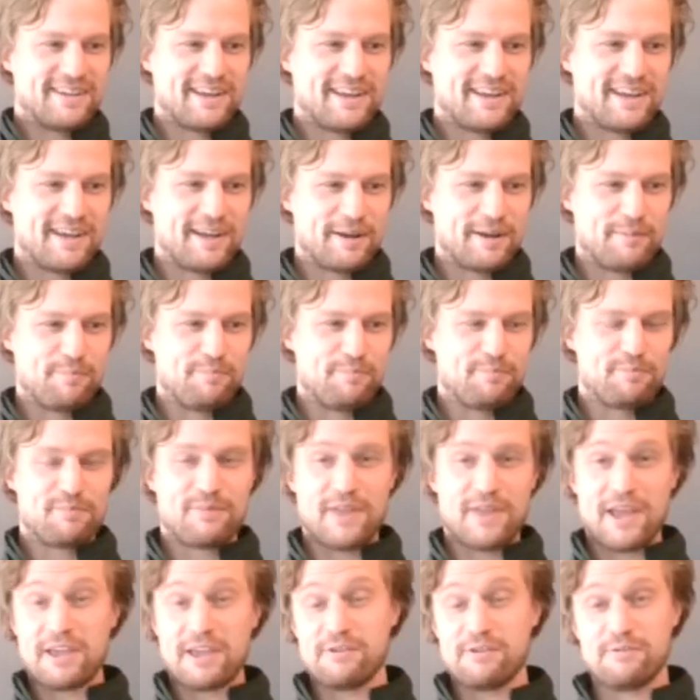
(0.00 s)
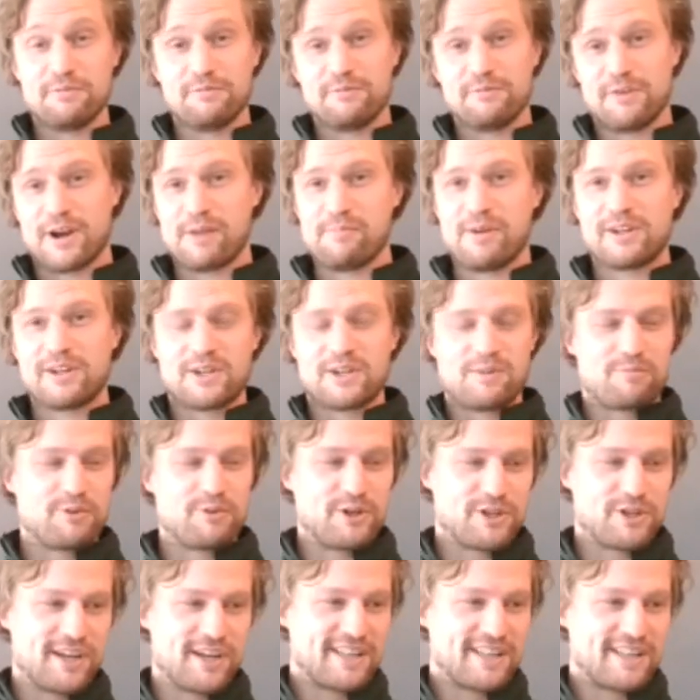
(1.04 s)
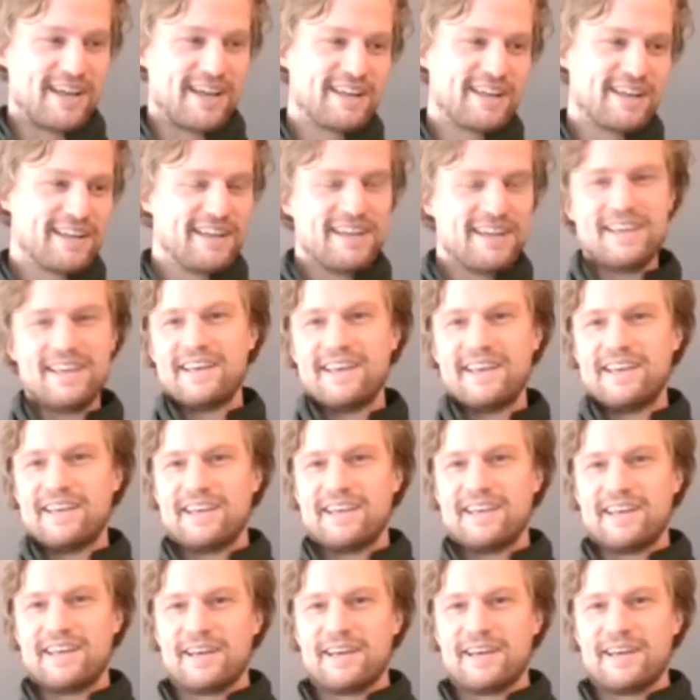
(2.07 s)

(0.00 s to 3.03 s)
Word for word: Um, thank you very much. I appreciate that. We can.